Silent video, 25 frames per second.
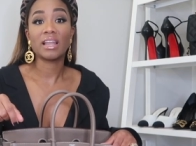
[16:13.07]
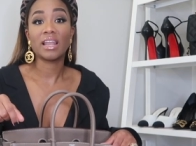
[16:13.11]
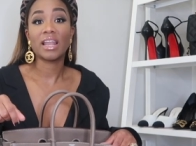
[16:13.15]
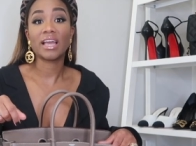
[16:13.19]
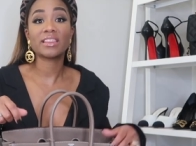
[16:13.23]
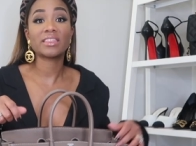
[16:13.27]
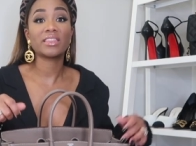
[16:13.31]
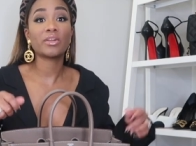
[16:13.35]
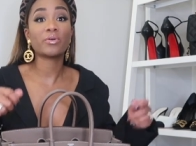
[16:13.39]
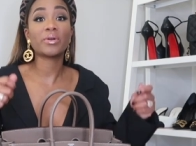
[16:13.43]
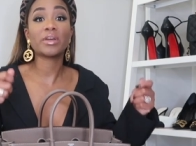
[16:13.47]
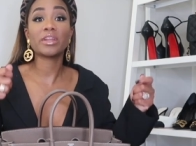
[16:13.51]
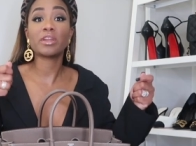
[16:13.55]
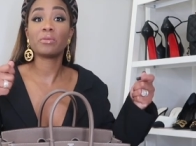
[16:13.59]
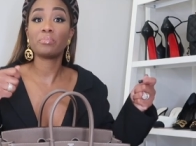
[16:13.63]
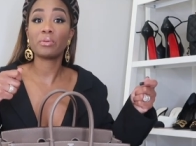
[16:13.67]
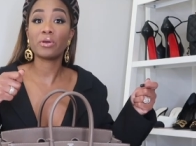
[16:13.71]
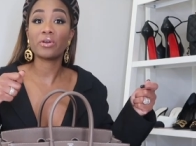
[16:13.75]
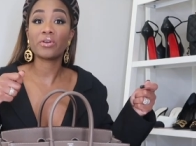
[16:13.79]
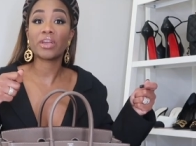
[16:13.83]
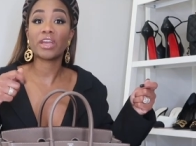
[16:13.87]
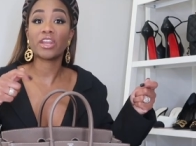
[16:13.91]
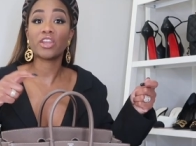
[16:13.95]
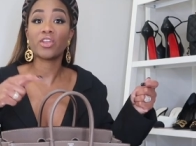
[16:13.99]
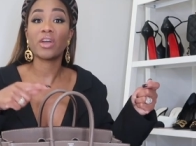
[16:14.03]
Like, they'll get a
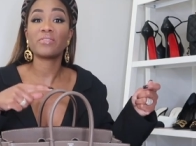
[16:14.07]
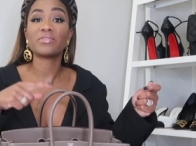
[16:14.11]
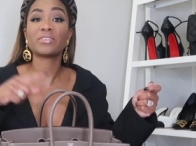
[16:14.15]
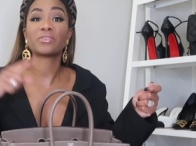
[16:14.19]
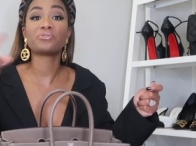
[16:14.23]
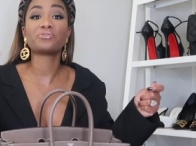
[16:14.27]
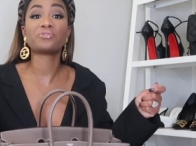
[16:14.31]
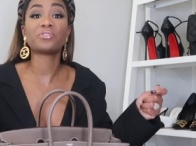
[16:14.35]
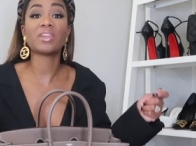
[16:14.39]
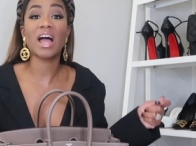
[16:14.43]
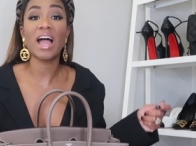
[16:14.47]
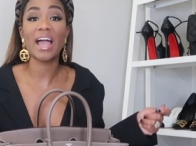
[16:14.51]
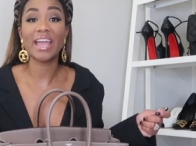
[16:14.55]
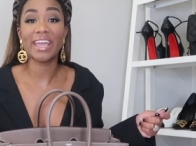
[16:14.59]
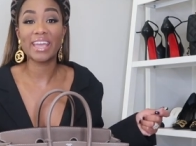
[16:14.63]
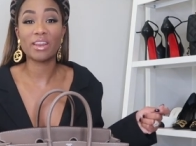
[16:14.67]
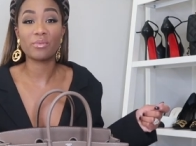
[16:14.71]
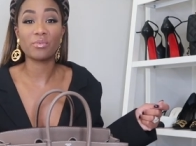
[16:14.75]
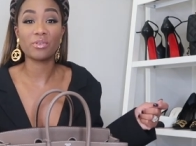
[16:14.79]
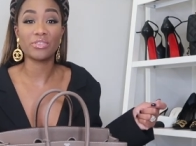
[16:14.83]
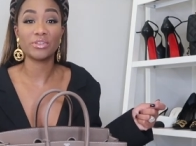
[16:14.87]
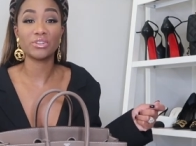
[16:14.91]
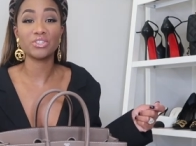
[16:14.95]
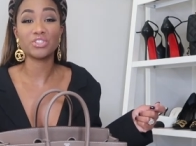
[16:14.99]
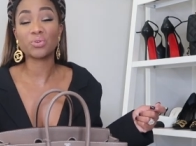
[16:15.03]
Birkin. You have to fly in
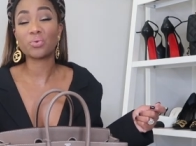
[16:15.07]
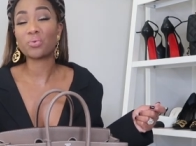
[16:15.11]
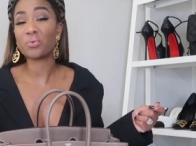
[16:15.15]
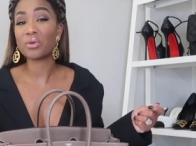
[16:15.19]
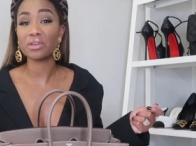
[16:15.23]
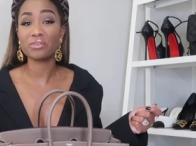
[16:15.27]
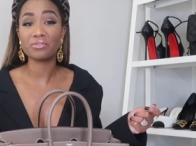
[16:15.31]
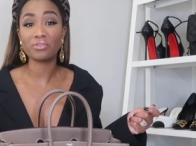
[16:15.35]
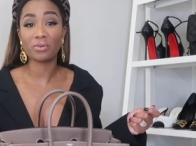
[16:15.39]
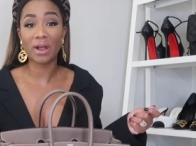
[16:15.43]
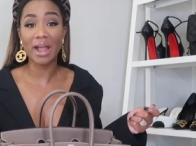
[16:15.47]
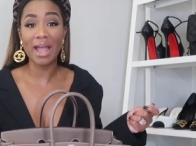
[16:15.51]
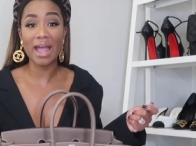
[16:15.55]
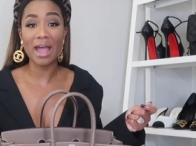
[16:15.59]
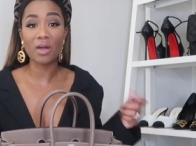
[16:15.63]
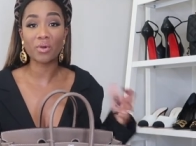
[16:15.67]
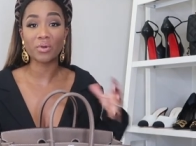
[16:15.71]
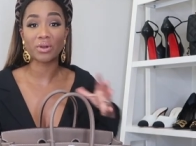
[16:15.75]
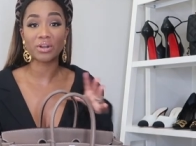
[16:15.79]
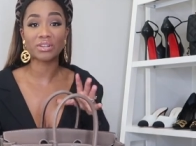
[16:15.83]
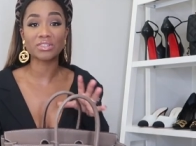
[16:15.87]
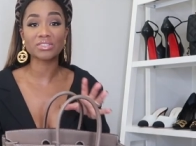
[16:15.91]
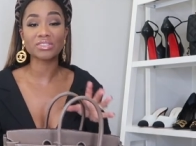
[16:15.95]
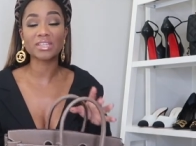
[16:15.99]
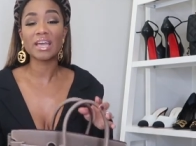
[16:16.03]
within 24
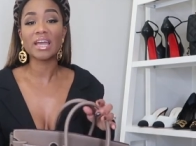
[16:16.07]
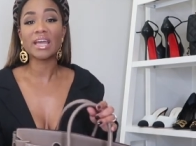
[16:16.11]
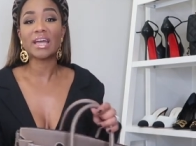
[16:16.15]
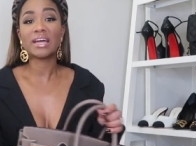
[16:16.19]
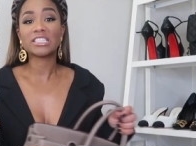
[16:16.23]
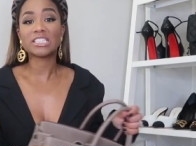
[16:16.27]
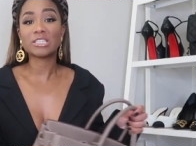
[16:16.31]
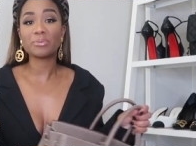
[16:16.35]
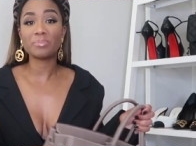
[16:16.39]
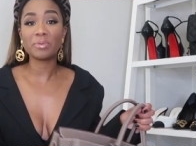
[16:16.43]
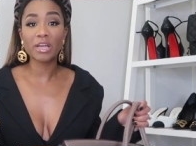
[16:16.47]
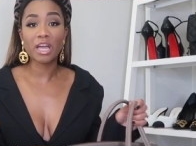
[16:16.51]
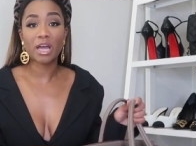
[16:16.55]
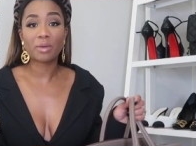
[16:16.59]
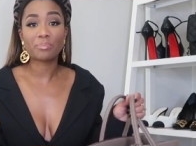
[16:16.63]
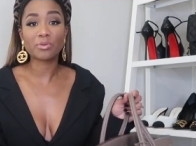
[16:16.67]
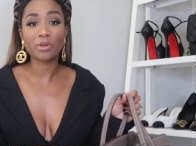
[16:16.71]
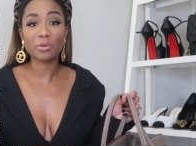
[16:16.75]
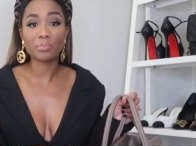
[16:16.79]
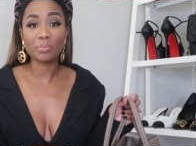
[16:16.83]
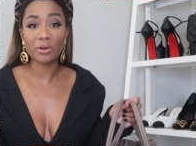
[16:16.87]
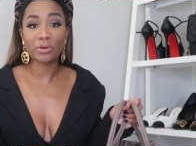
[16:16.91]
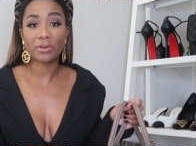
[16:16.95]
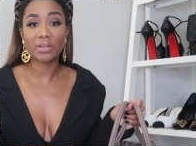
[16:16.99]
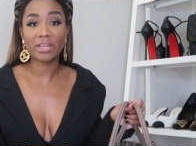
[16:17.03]
hours to pick up
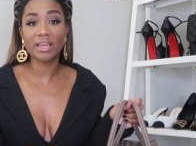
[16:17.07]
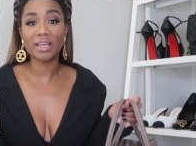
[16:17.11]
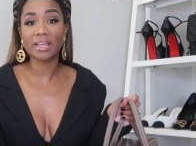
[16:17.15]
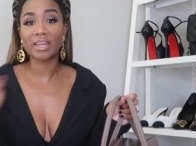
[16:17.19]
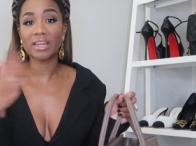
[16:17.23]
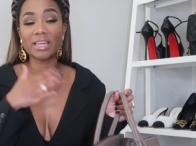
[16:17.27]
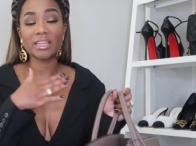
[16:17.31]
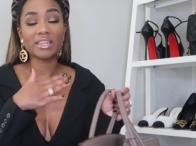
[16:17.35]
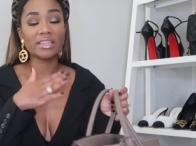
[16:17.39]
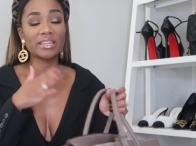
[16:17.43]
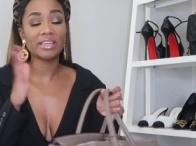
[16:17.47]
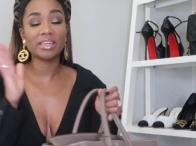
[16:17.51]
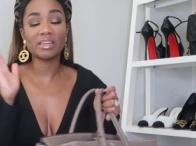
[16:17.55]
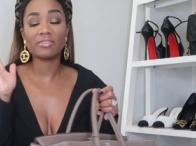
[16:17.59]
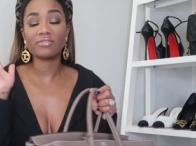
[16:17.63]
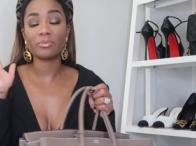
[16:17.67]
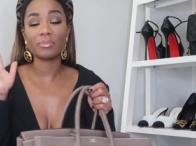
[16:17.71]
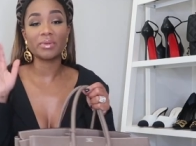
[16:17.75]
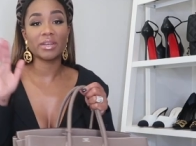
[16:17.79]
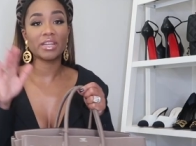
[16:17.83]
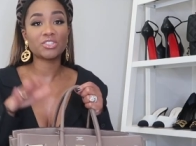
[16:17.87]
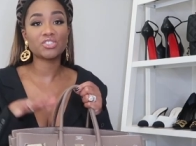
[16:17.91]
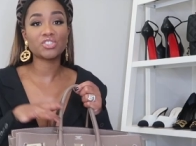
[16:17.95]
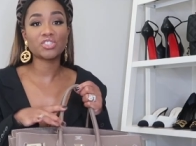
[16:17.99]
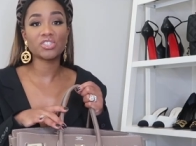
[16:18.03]
your Birkin and leave. I
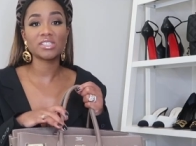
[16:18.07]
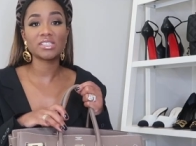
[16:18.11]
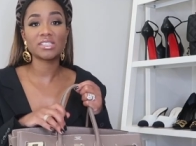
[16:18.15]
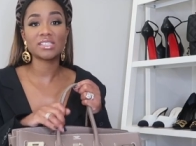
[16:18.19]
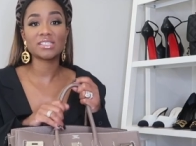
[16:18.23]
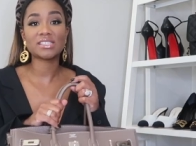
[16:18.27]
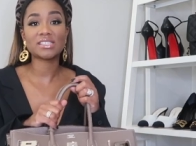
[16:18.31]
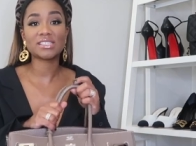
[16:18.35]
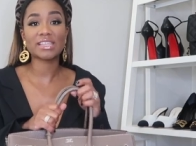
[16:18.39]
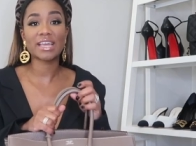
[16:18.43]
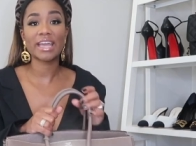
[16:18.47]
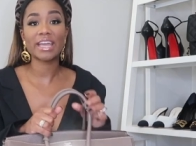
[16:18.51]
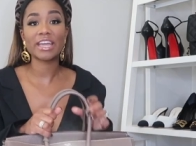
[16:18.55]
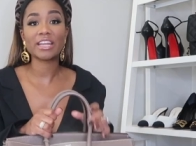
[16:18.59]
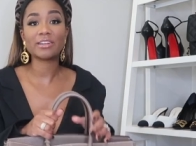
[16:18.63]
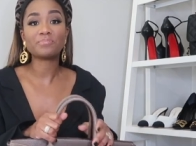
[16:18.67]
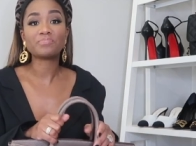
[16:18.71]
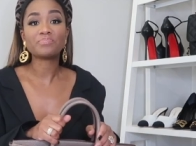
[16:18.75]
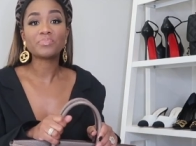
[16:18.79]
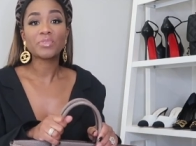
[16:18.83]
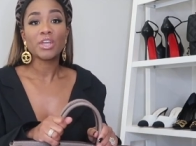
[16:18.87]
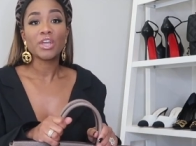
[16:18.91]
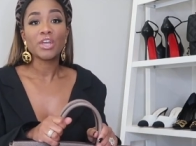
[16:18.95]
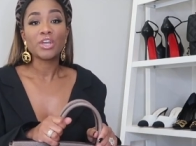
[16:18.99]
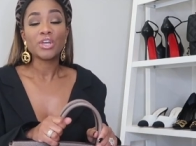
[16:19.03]
mean, it's just insane.